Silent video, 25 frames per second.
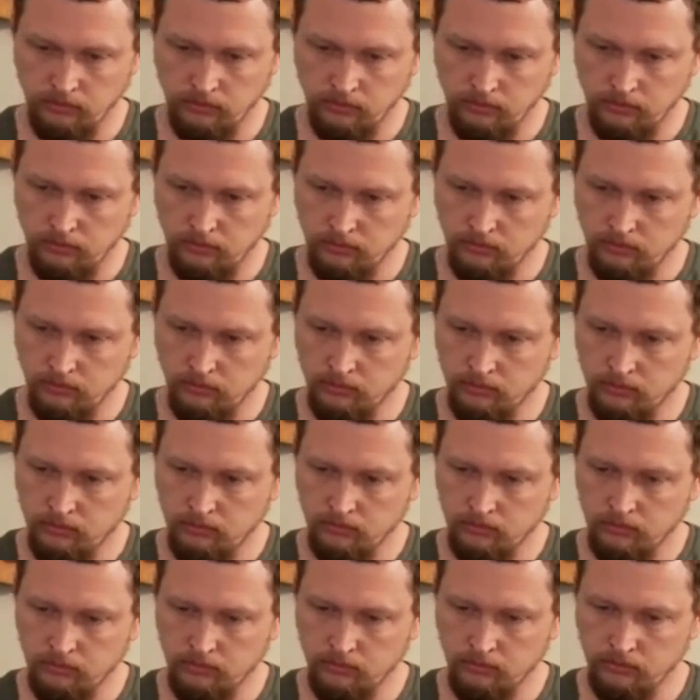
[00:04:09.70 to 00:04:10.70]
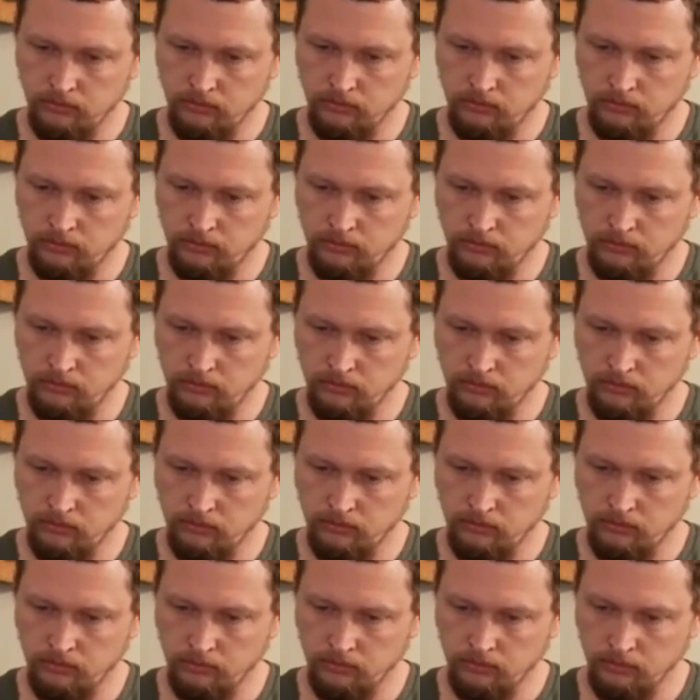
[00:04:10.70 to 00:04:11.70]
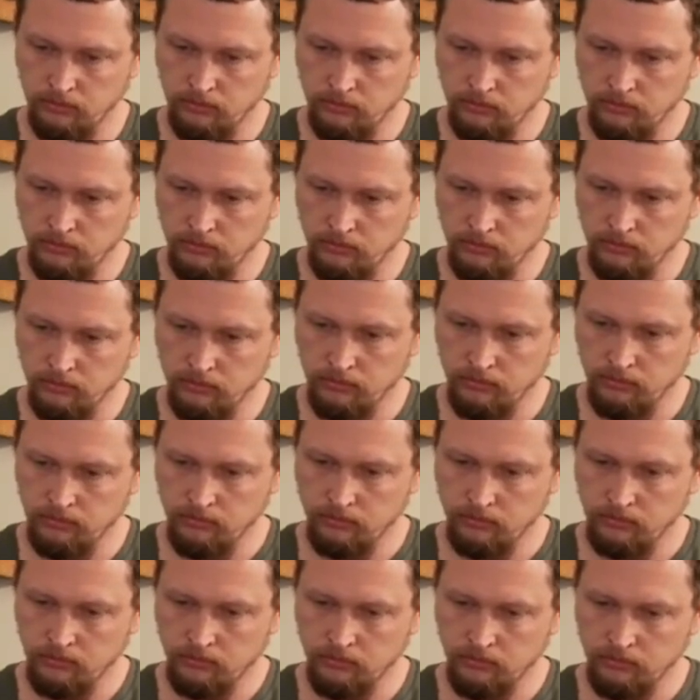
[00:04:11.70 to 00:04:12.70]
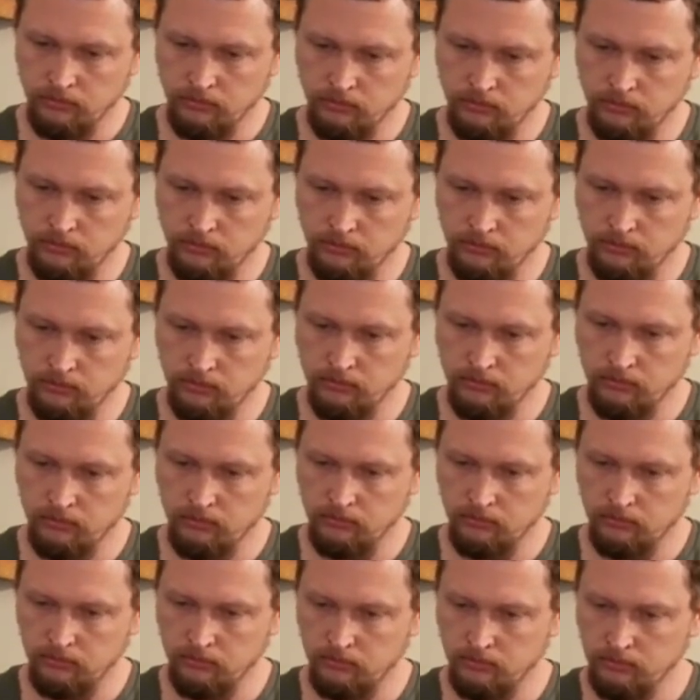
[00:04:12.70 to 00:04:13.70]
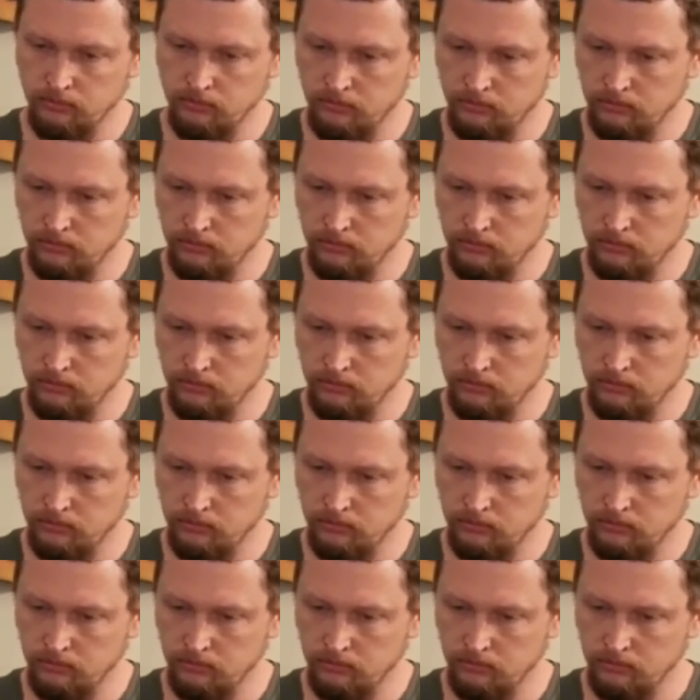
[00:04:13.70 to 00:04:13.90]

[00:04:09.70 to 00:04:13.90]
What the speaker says: No words are spoken by the person on screen.